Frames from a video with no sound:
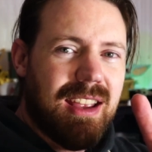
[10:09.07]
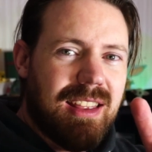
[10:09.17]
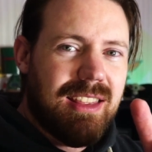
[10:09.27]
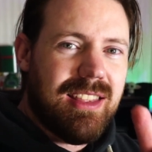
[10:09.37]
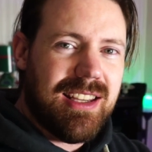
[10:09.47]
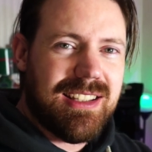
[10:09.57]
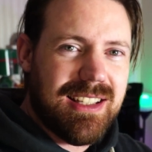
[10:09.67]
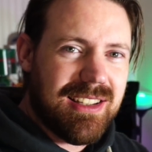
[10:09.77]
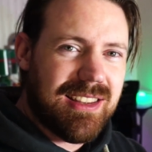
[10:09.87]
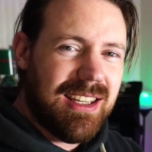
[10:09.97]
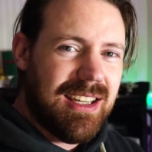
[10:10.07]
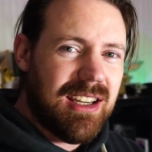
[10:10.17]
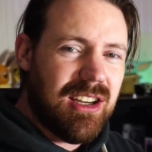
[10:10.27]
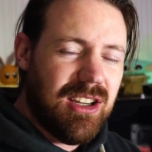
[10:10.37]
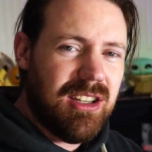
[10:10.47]
this is the
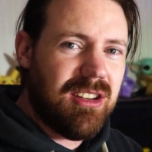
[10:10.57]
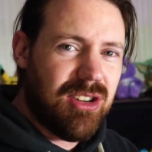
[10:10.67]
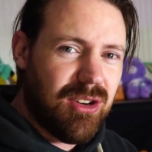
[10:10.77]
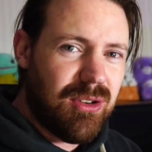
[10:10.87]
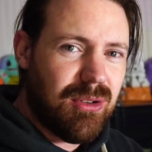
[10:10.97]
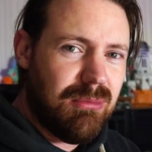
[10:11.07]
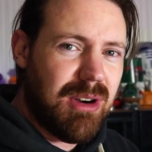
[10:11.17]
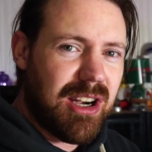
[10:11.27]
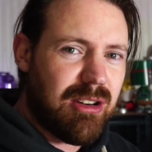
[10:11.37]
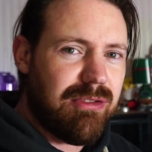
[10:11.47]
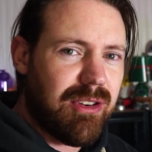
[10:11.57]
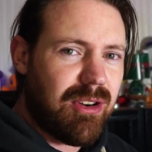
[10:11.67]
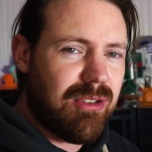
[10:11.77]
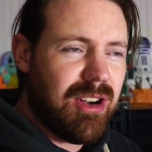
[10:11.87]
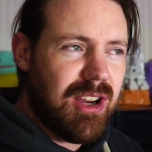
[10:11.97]
internal
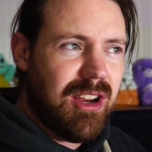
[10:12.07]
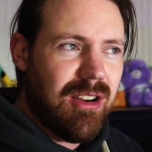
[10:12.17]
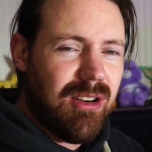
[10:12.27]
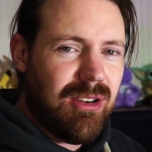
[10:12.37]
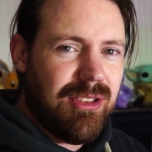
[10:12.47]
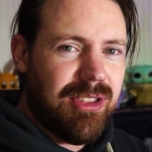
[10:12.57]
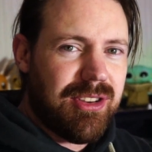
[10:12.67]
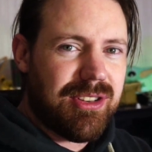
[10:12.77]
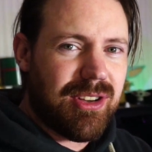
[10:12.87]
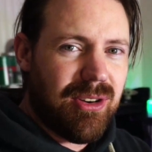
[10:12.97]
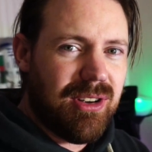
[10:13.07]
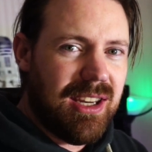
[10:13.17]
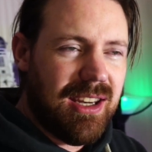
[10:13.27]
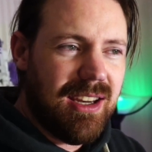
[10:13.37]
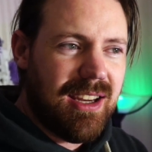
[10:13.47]
microphone on the
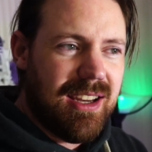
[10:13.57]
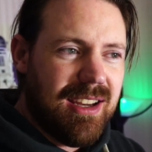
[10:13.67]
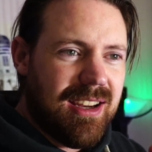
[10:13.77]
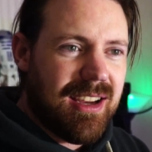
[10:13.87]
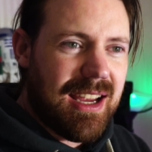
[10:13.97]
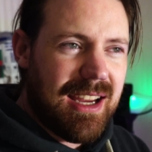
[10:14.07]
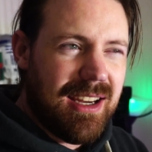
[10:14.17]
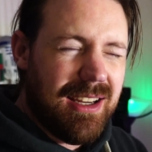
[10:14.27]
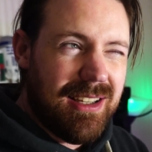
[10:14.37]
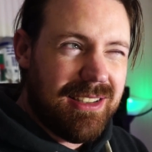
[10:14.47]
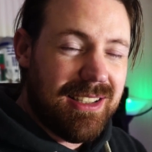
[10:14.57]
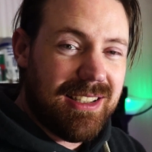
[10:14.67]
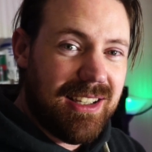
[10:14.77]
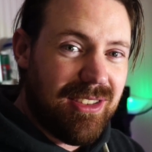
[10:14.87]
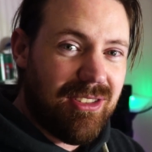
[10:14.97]
Sony
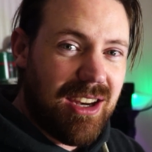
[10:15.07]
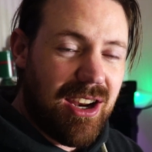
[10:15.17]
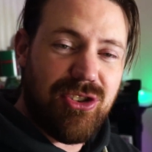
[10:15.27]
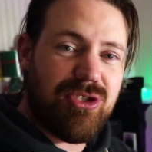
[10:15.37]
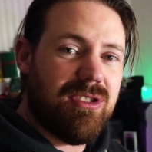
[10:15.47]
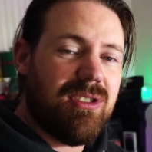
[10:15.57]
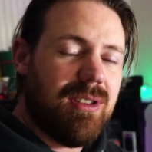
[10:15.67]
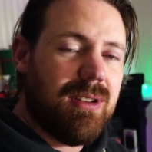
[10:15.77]
A6300.